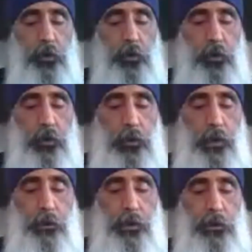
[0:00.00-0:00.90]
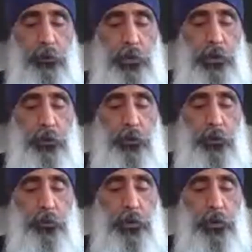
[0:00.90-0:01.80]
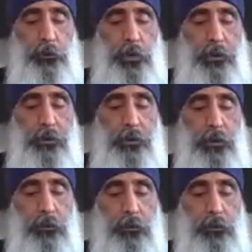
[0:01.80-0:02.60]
Allowing the breath to breathe by itself.